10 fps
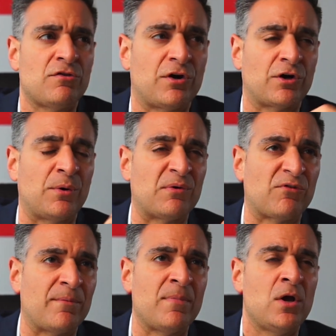that are going
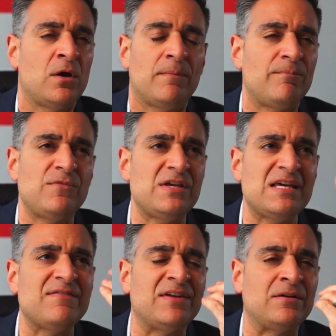from
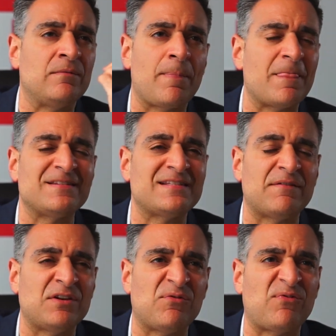even
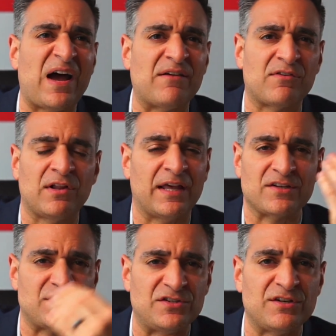75
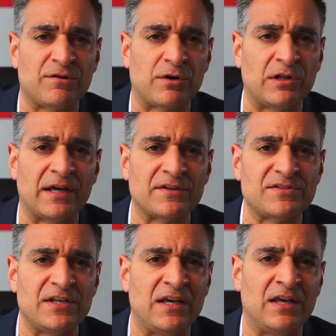clicks to zero
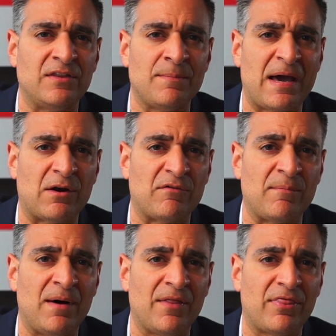clicks in the matter of a
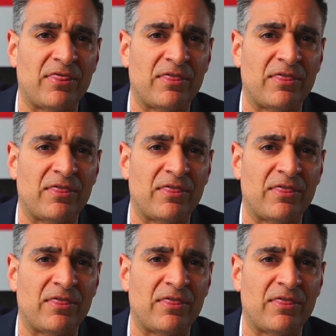month.